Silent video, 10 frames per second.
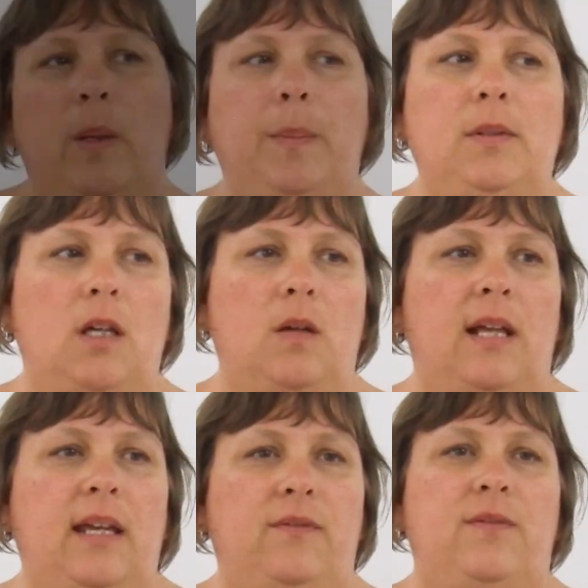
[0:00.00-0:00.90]
people
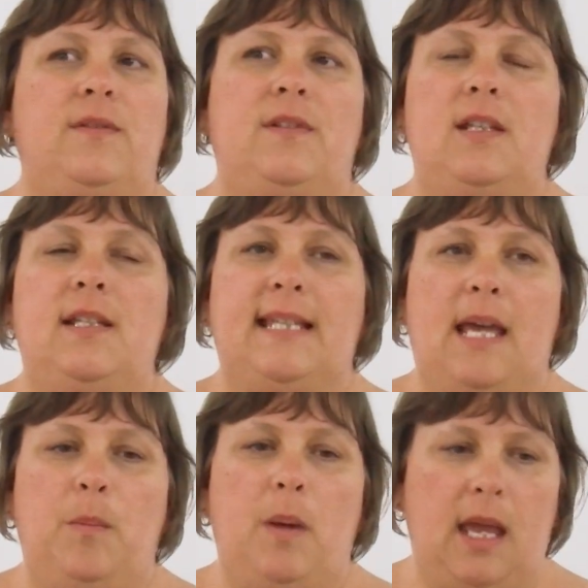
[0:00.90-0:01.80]
donate to this
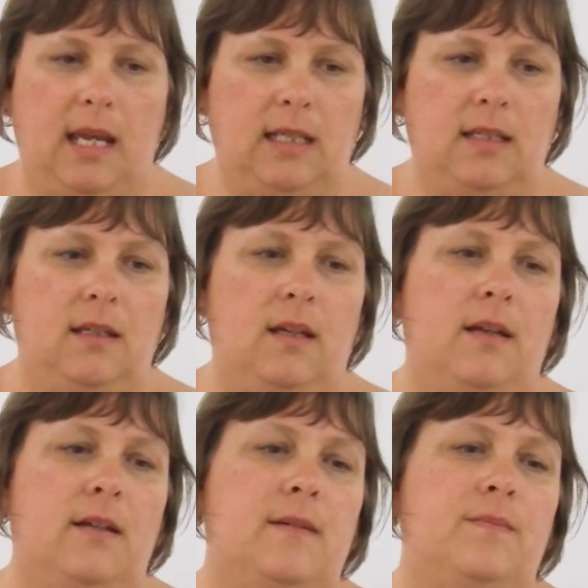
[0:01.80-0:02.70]
campaign
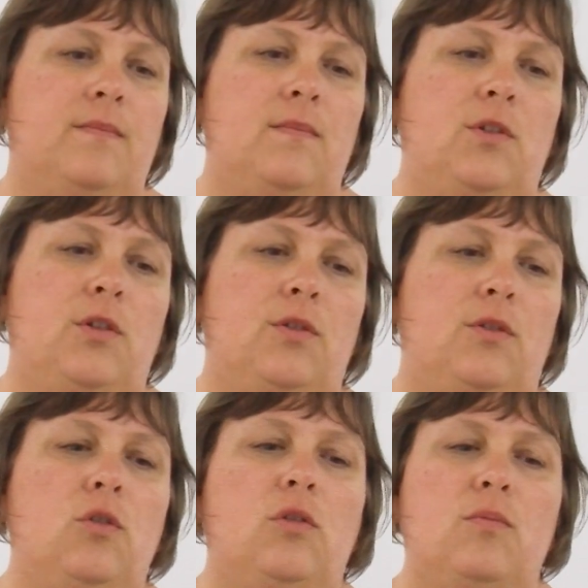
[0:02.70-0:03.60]
to
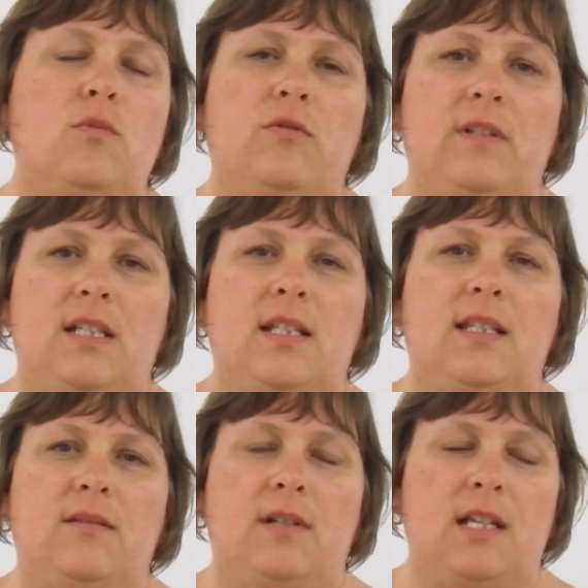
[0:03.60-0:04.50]
look more into
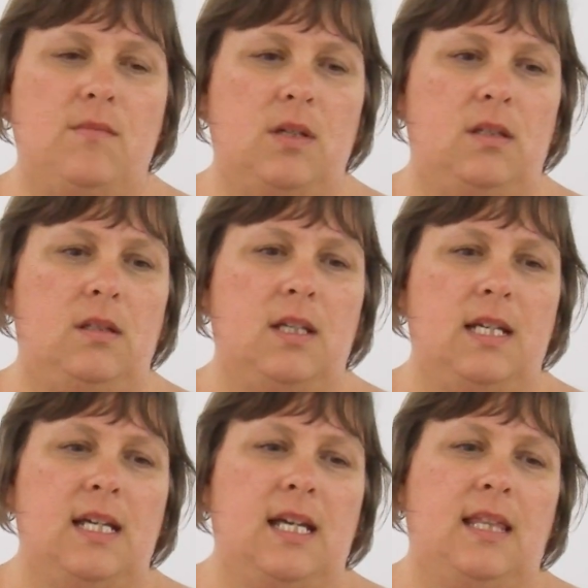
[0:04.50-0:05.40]
Sirolimus,
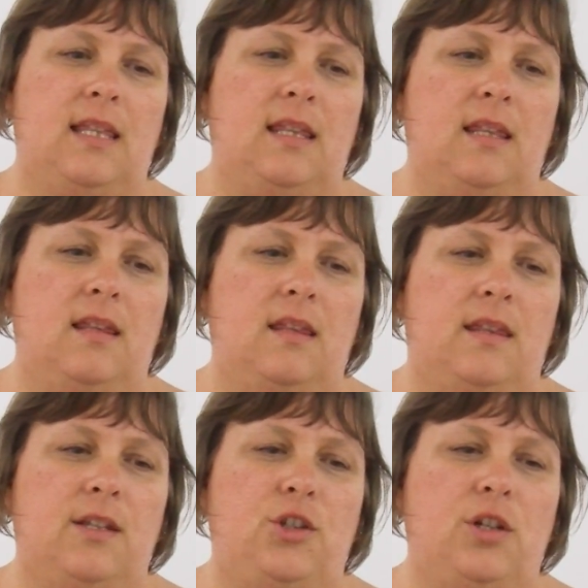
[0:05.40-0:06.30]

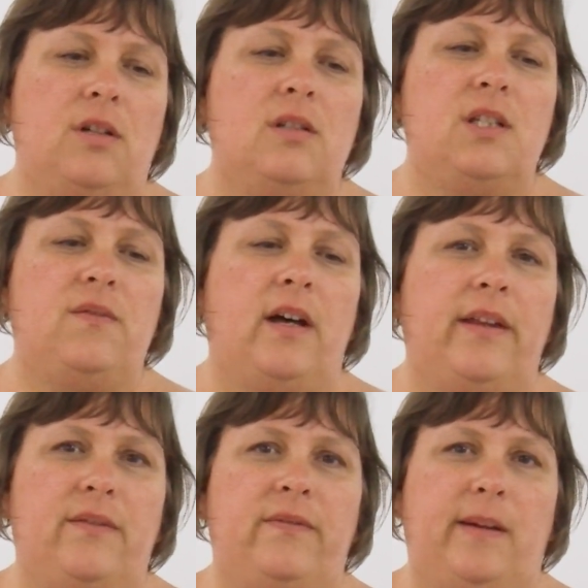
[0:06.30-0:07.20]
the chance for
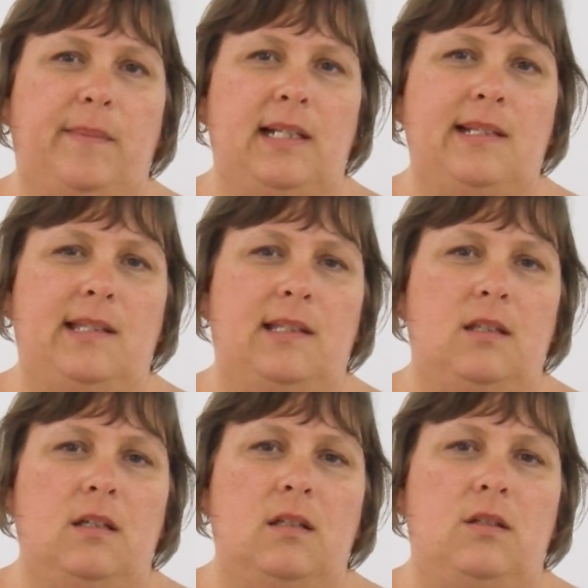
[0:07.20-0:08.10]
other
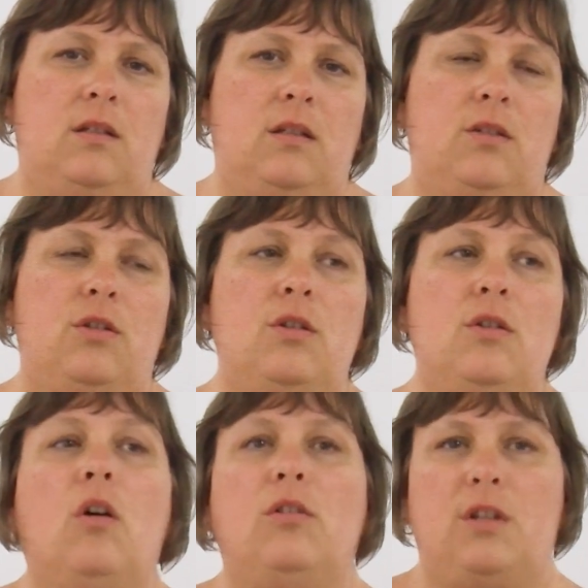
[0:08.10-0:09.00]
families to
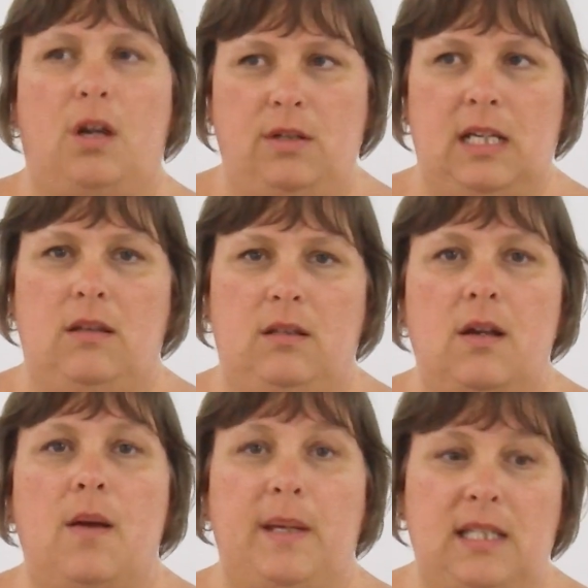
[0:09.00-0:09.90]
not go down the
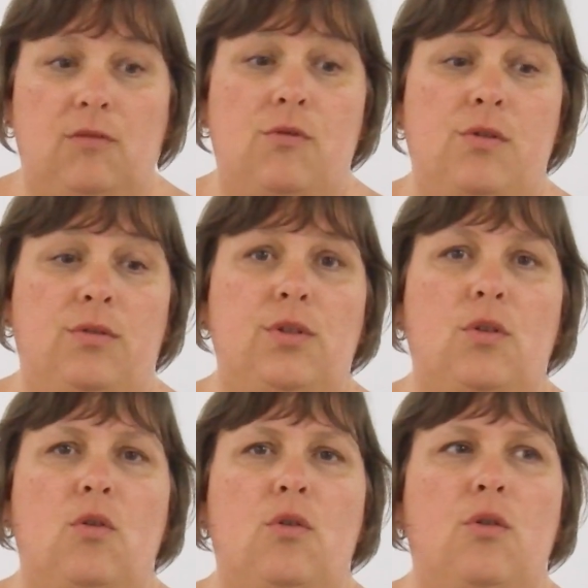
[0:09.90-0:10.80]
diabetic route,
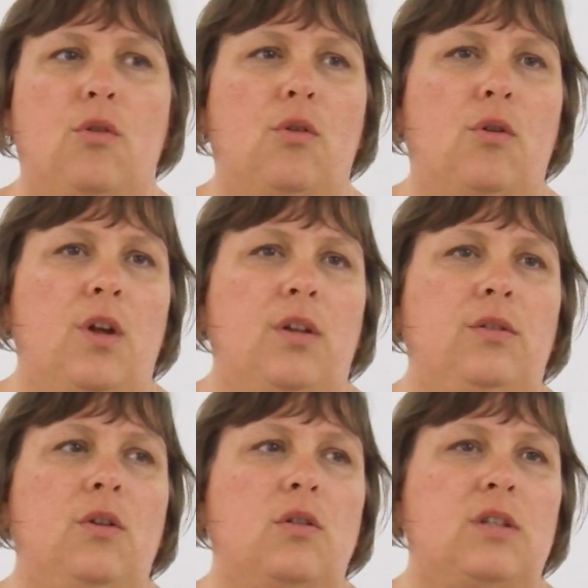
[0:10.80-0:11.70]
or
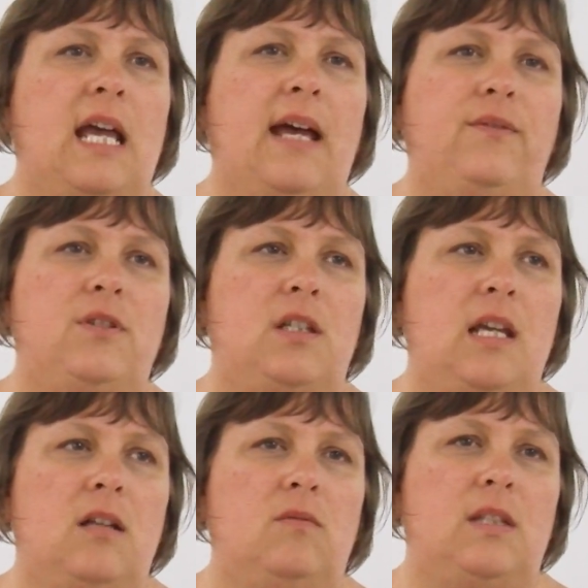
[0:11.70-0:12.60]
not have to
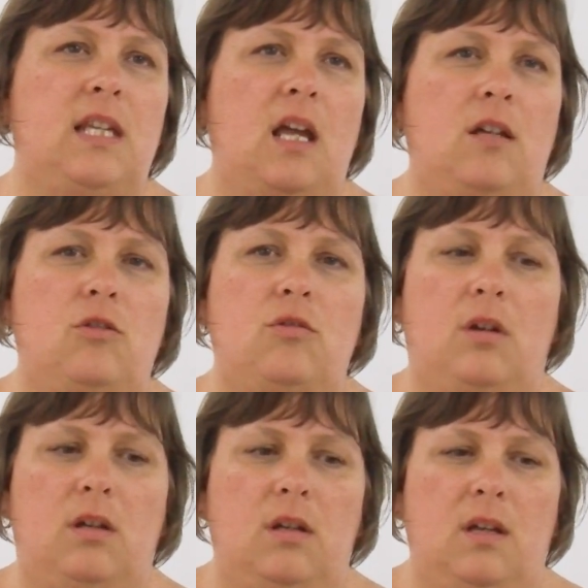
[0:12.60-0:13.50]
deal with the extra